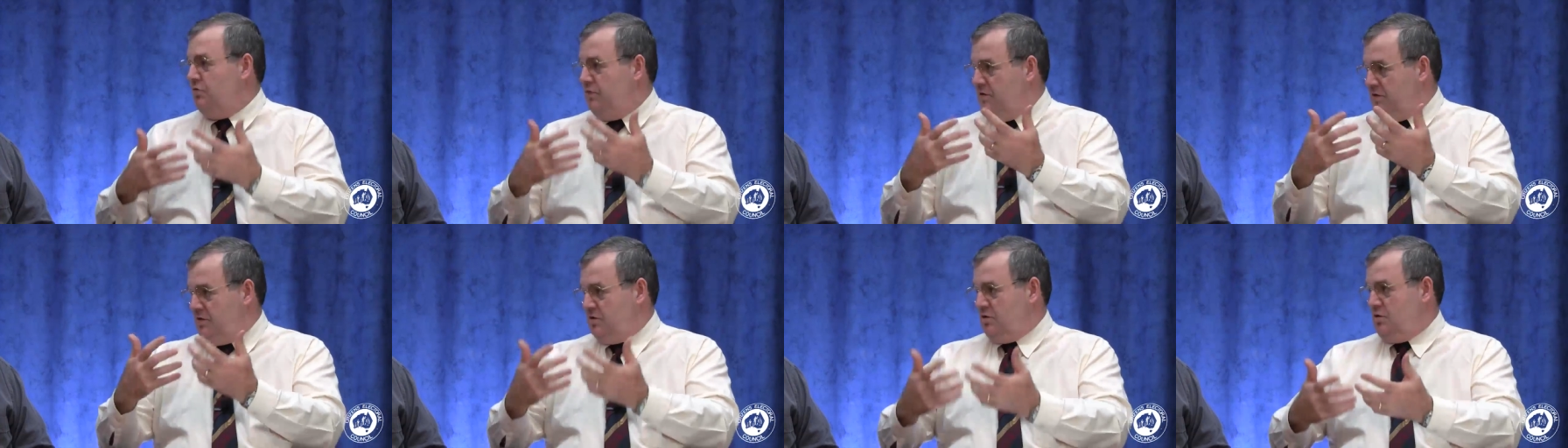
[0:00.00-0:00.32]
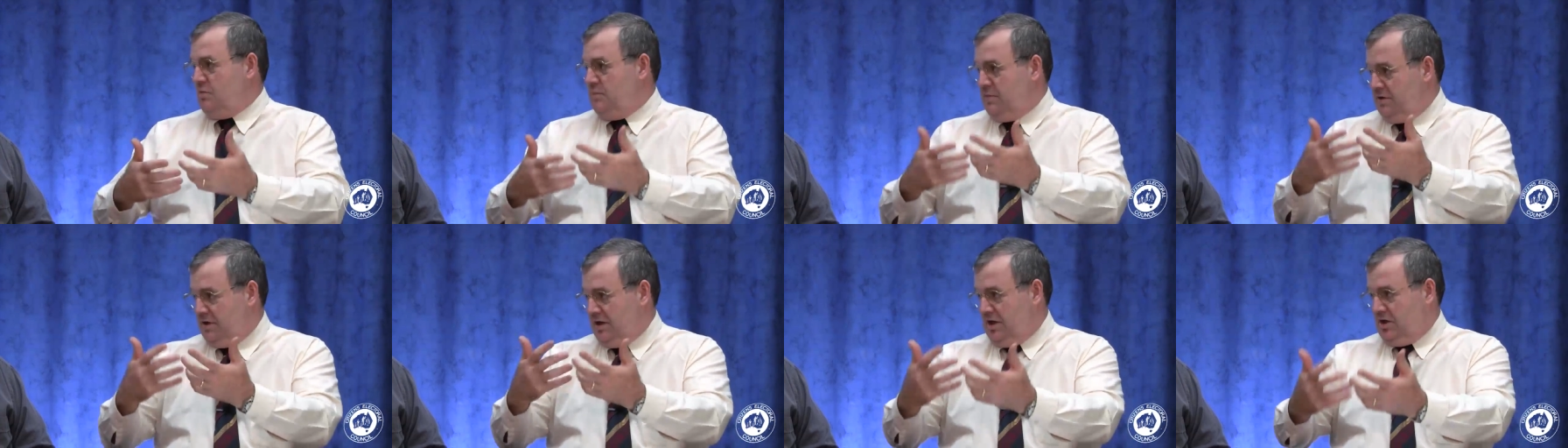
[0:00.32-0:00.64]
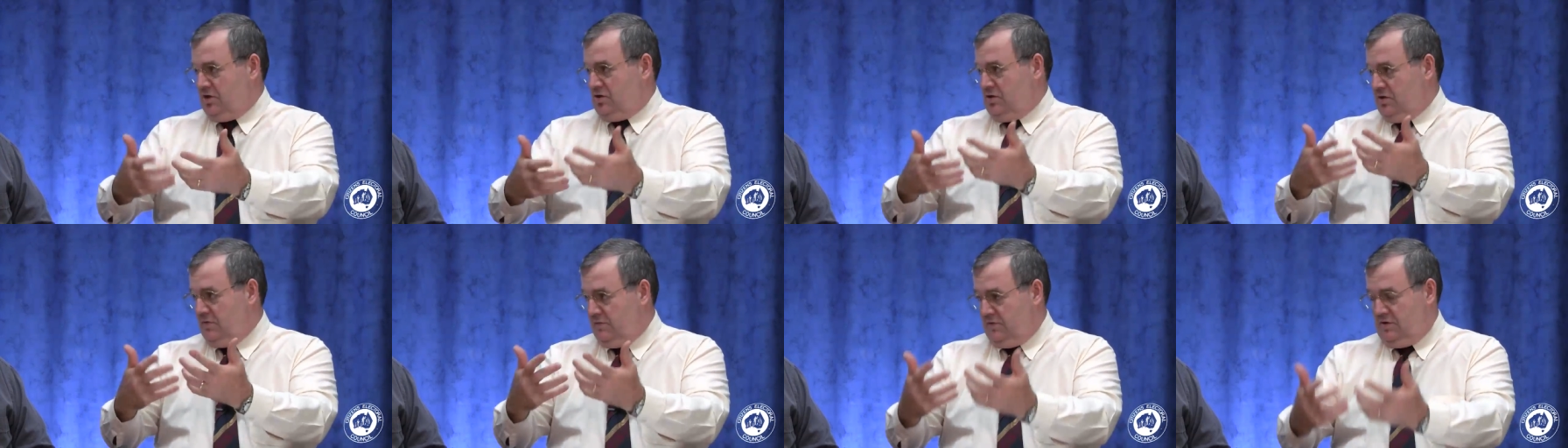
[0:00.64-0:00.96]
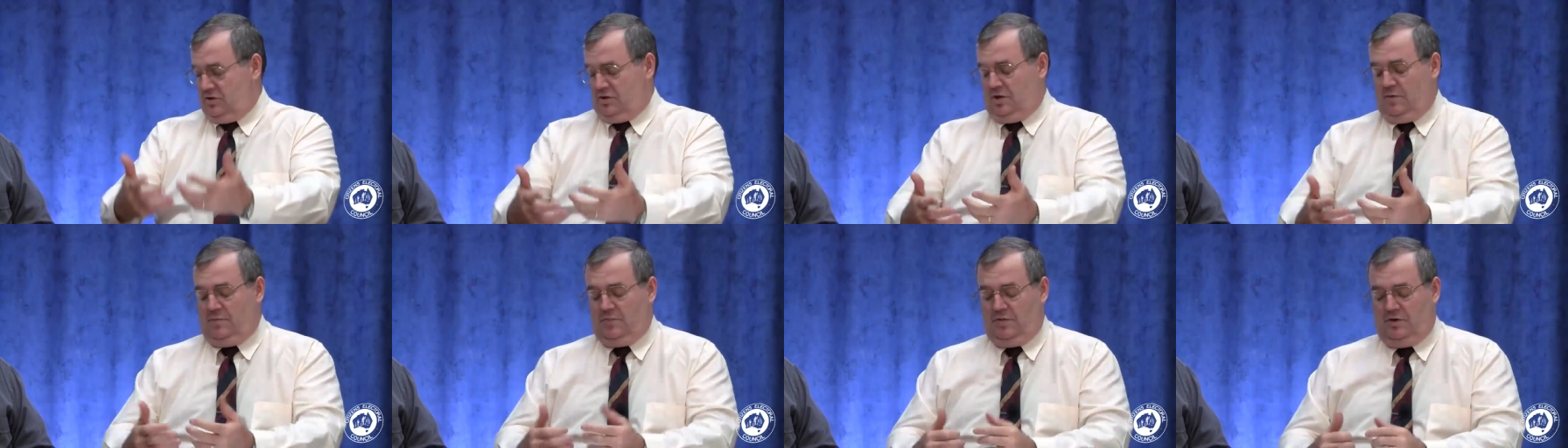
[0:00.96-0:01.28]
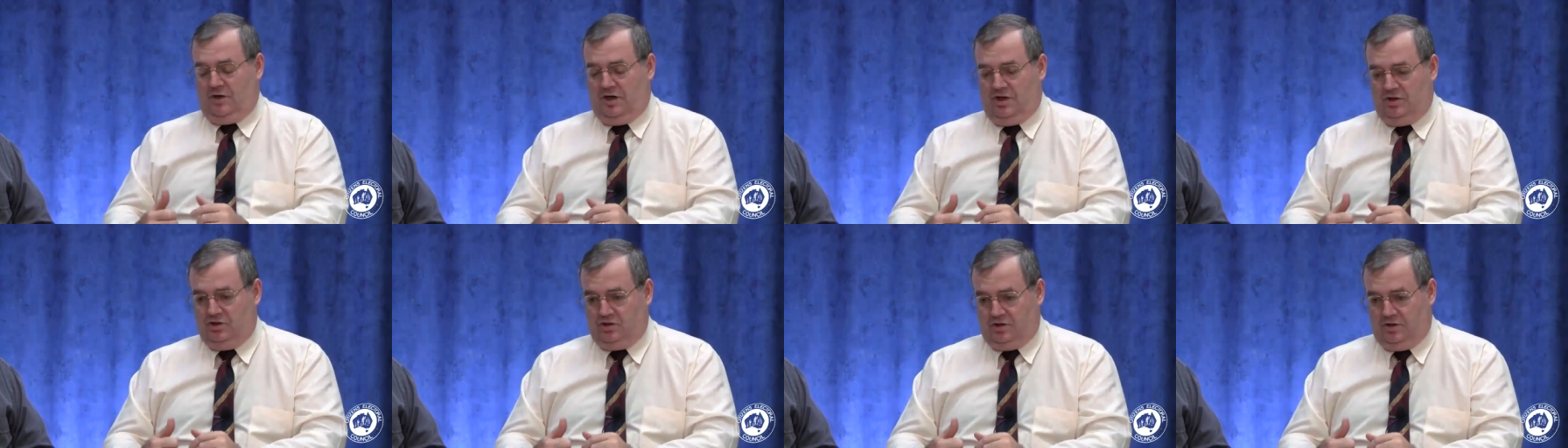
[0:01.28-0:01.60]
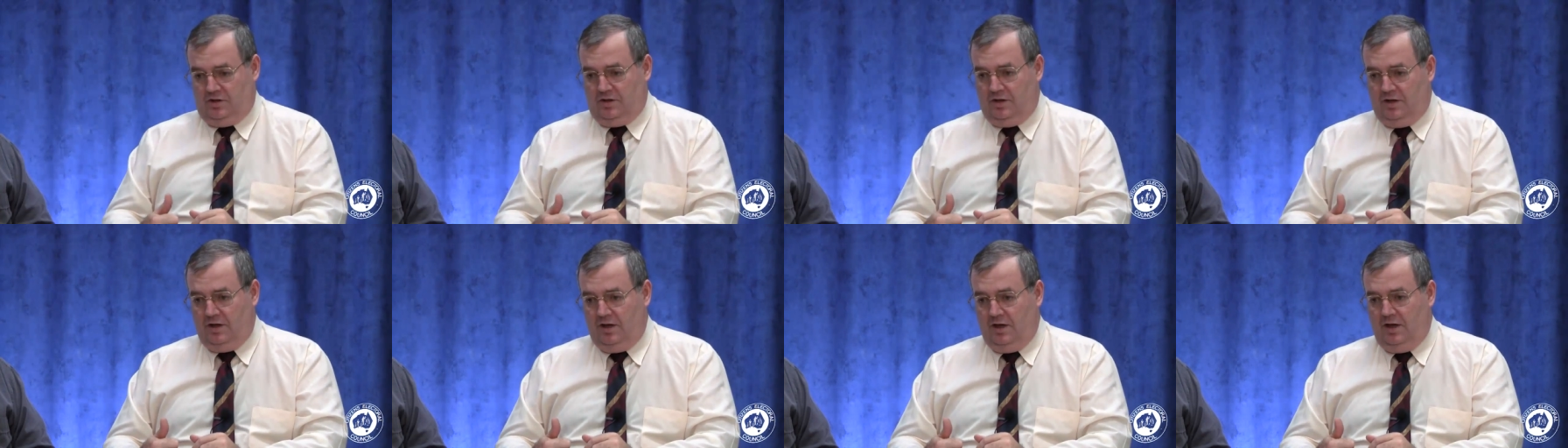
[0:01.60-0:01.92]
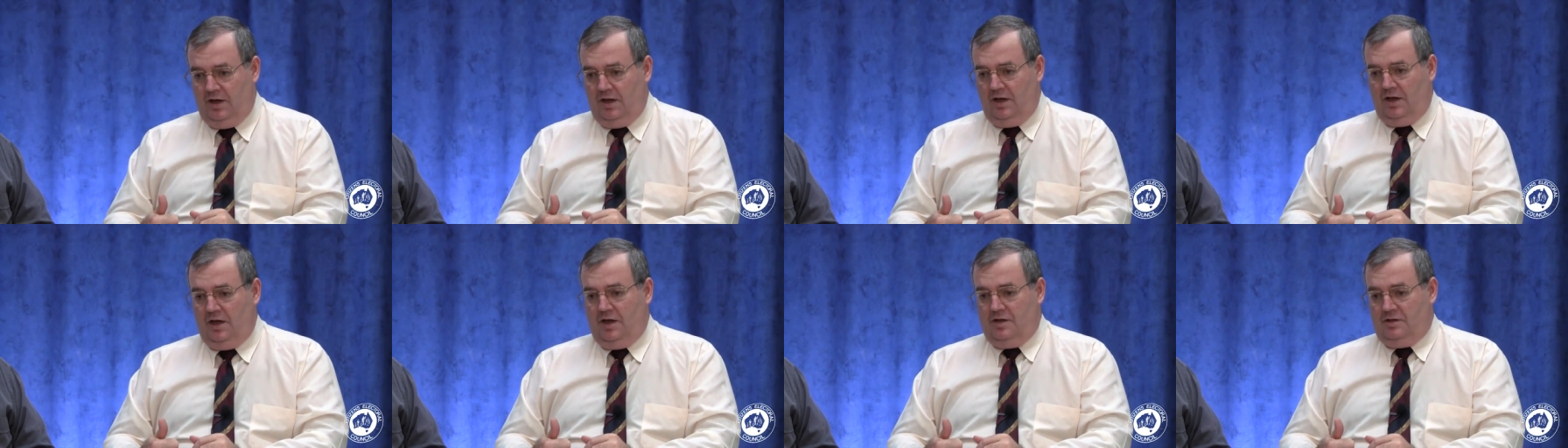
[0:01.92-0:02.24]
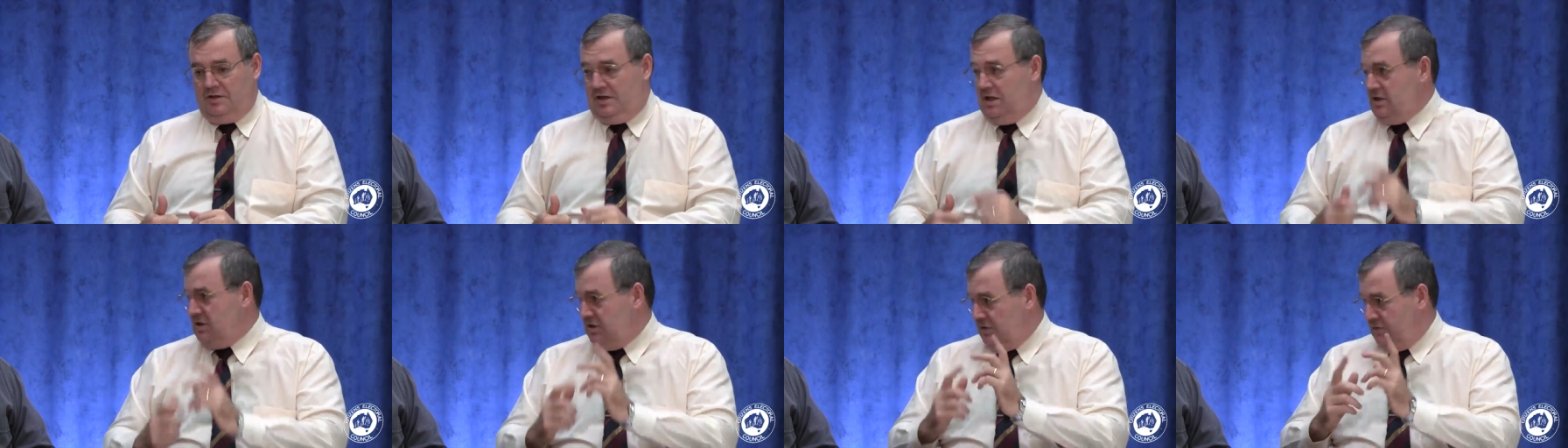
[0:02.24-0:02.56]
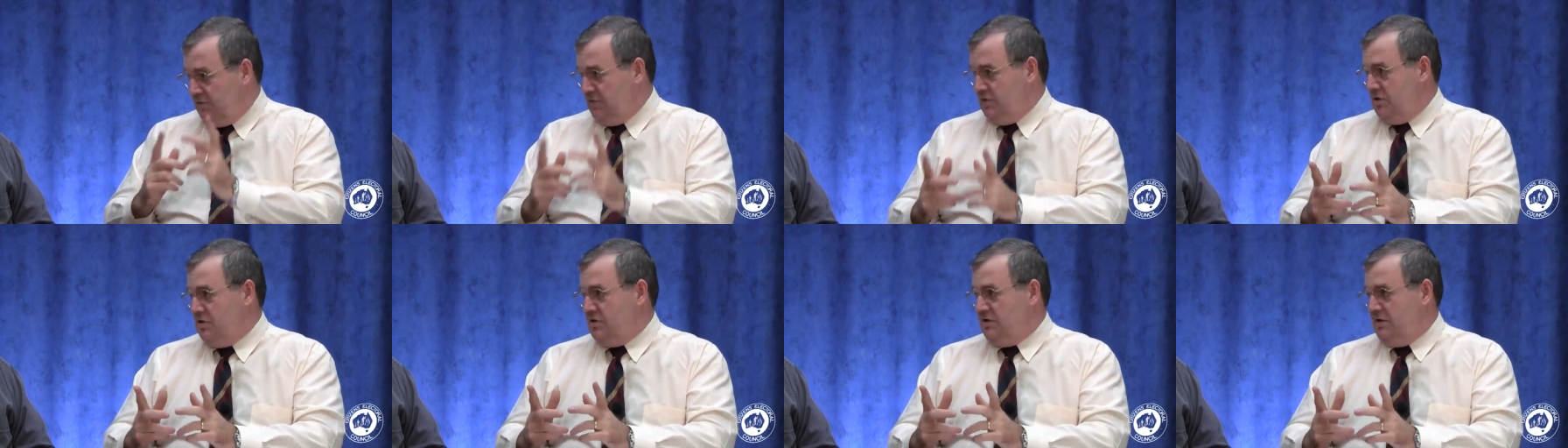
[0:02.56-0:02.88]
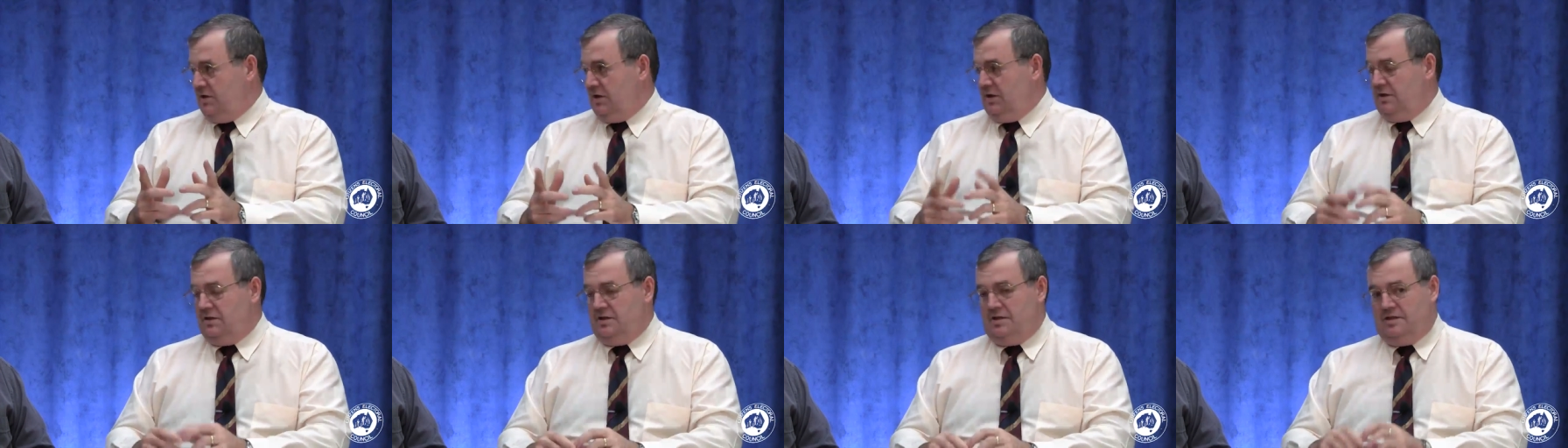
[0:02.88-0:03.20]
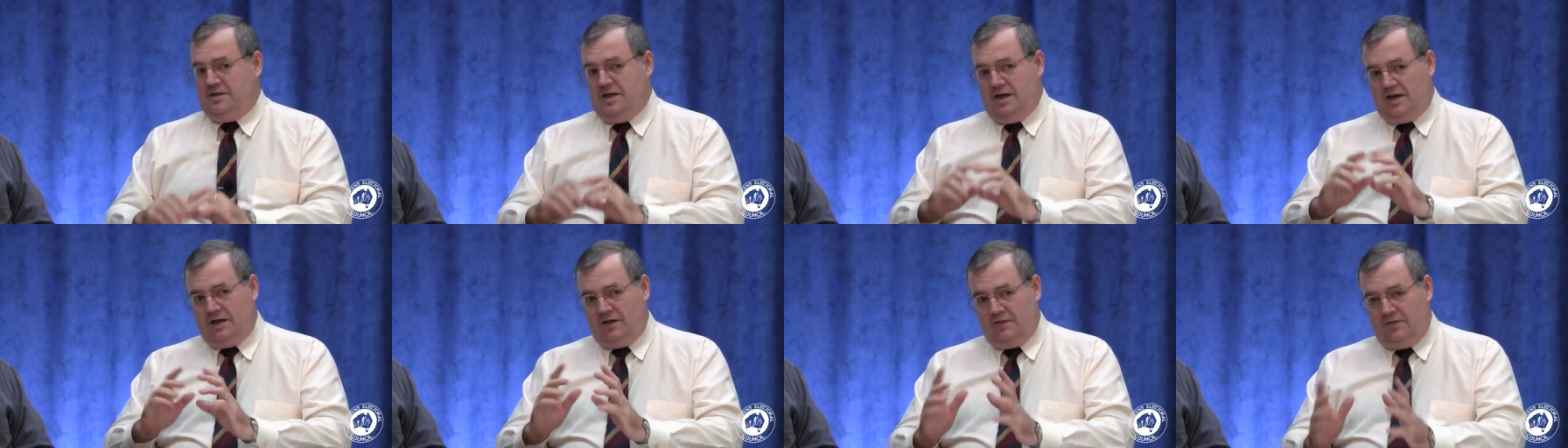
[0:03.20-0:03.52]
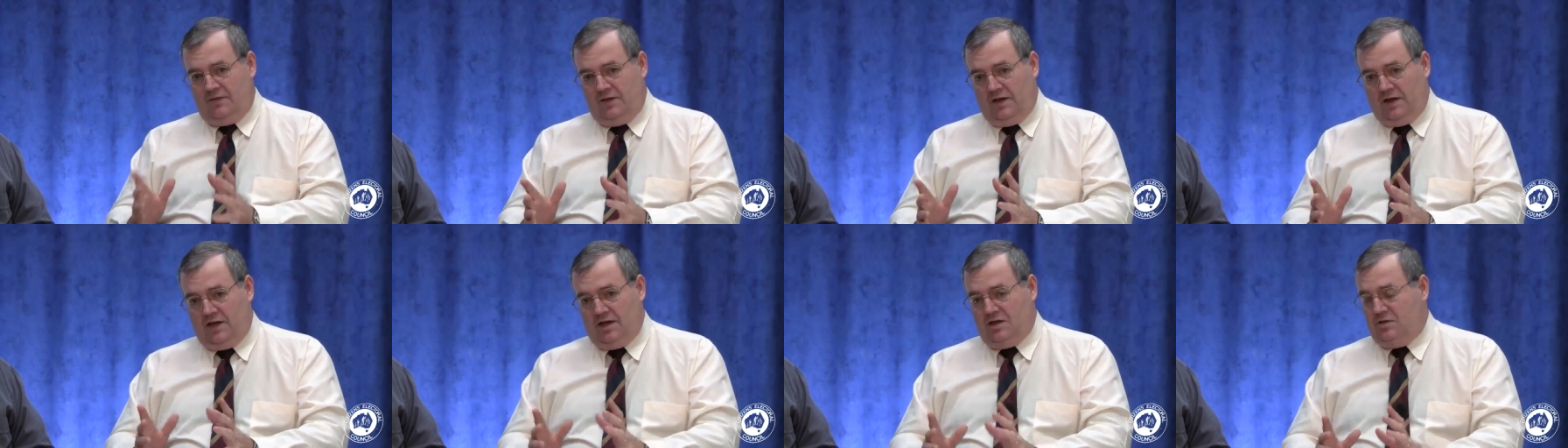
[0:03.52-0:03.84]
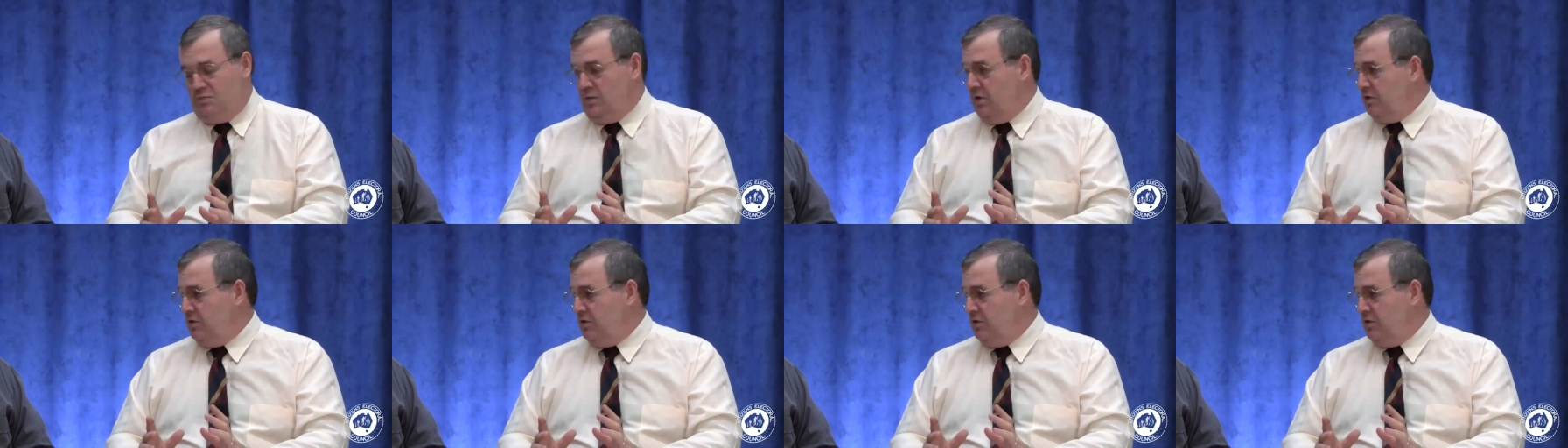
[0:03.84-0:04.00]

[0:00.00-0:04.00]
physical production of his operation. So that's the first thing. The second thing is